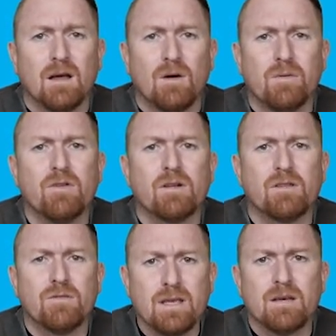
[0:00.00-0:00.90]
We've got
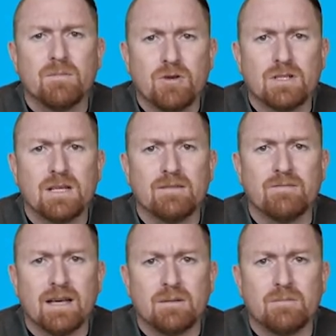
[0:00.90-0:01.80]
three commercially
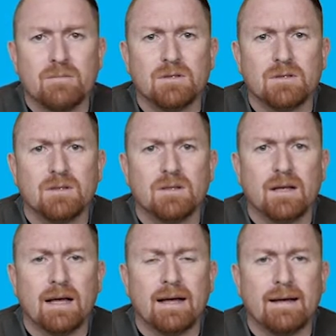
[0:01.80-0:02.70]
available
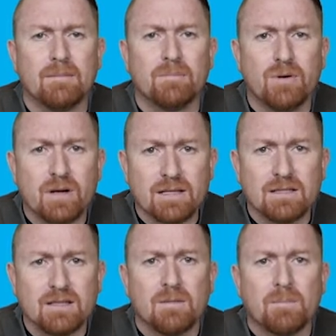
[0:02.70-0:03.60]
uh, products